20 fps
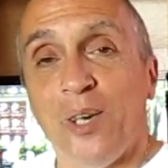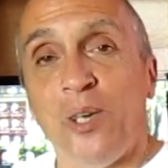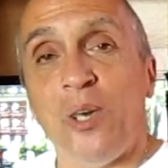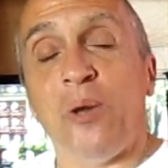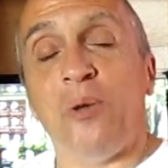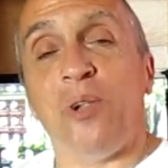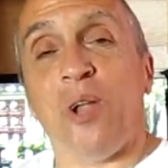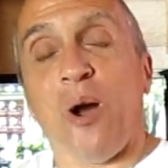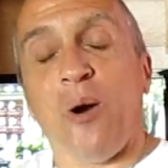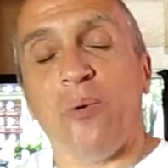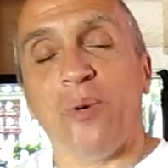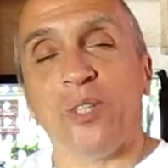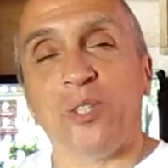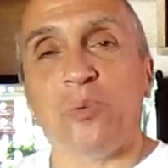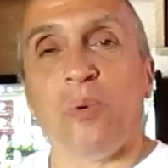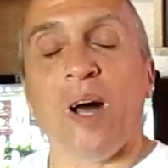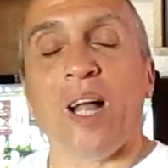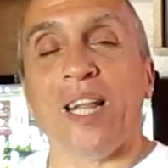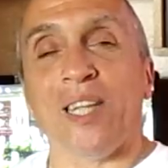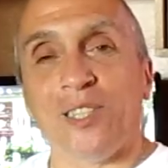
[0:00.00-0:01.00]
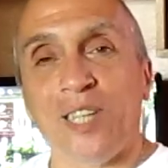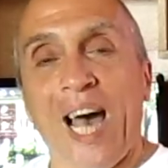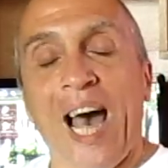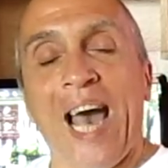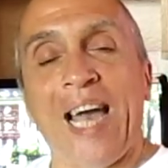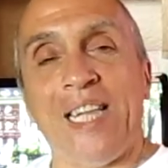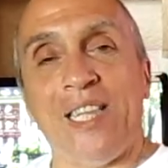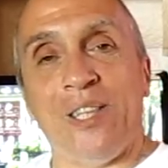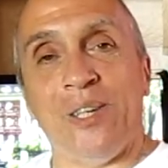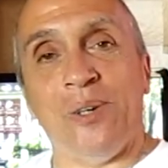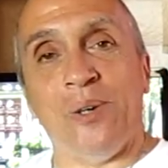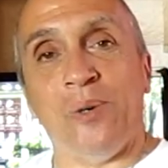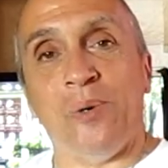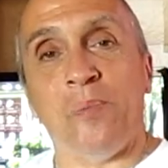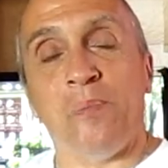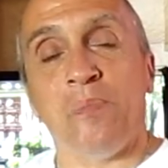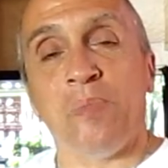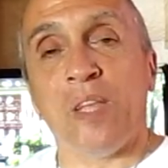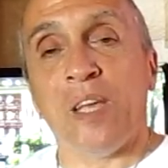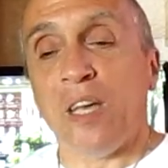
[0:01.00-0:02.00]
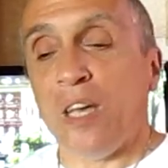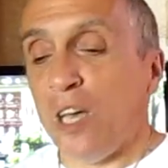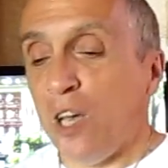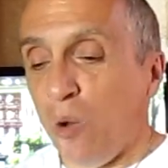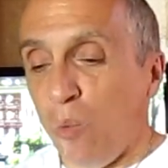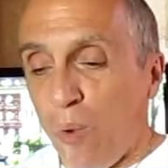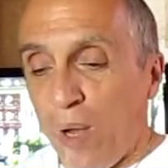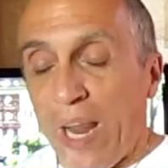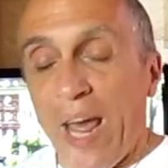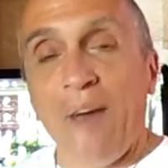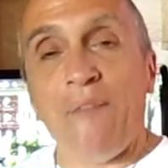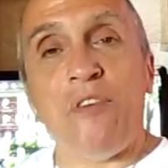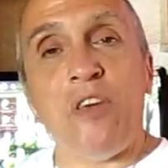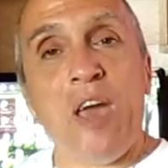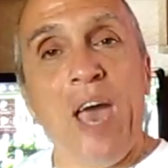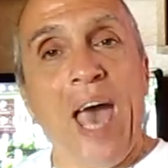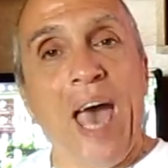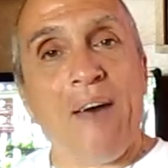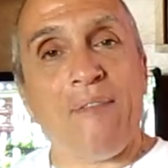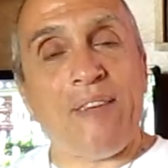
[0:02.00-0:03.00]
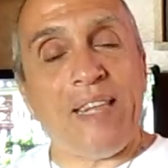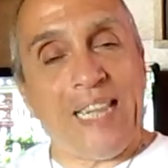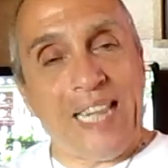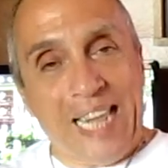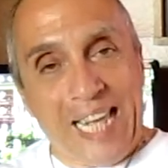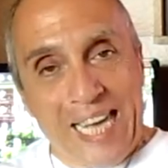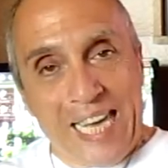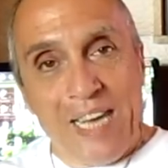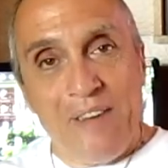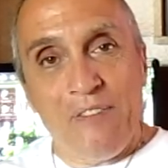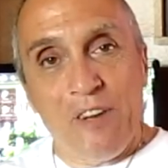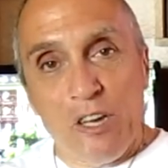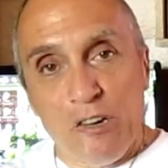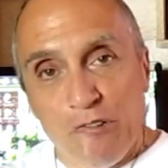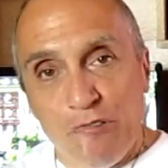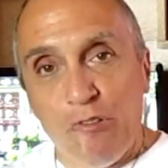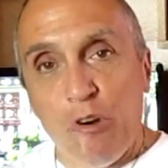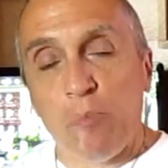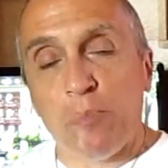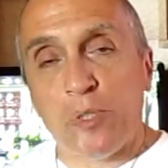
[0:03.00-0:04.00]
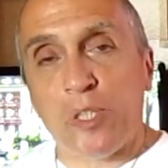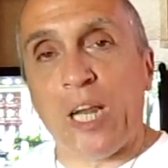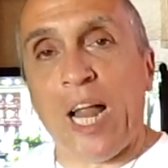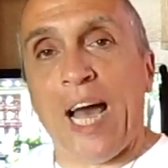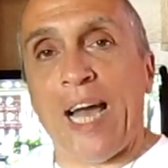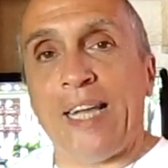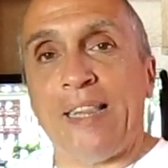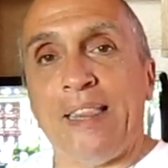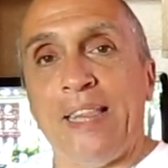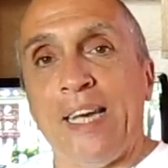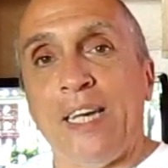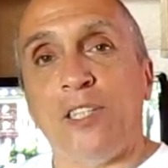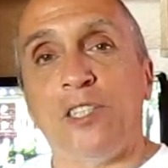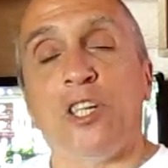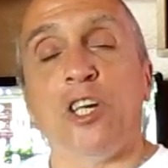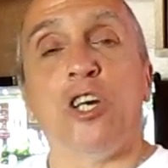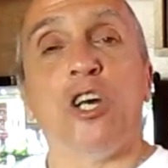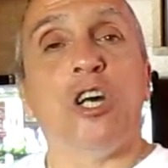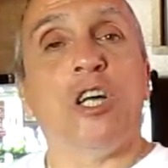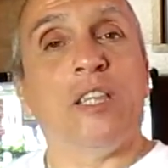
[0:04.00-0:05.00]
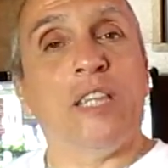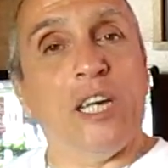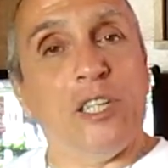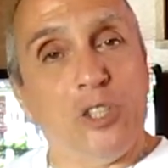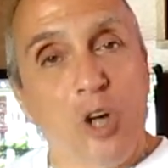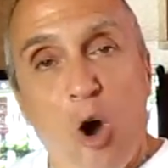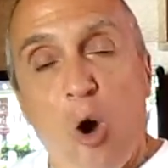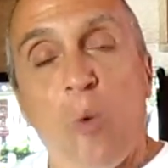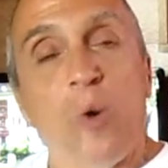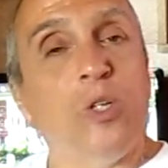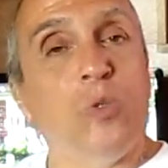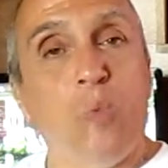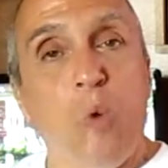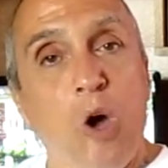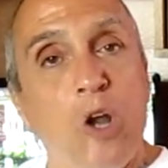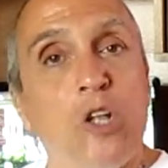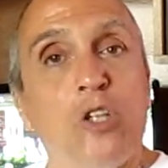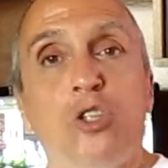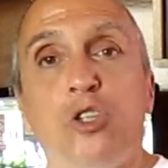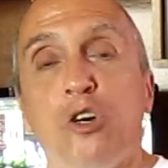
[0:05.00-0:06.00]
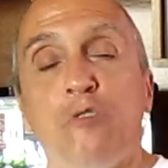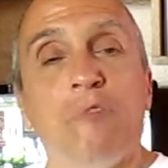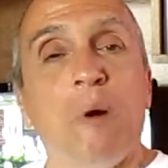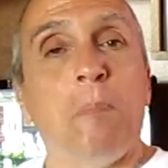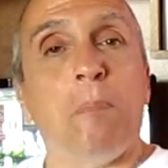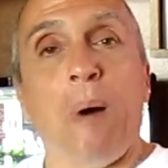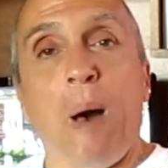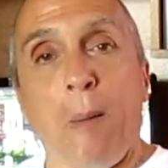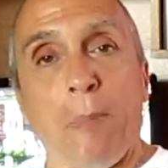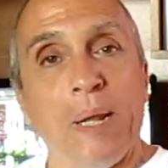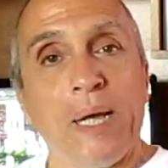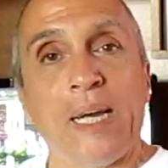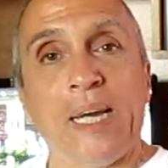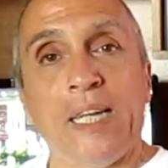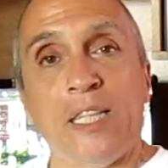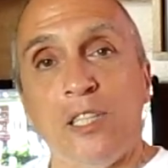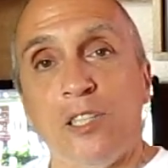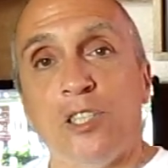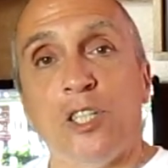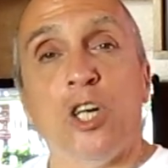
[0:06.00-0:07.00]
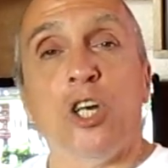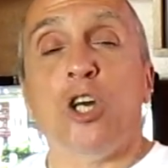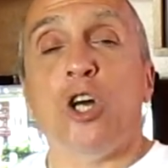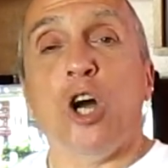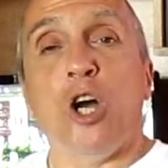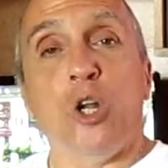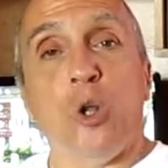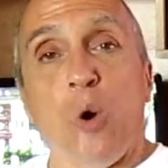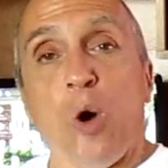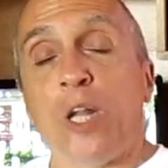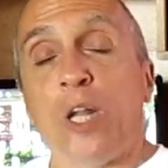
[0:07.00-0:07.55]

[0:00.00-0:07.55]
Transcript: You know as well as I do, whenever you have even groups like this, there's always one or two Republicans. In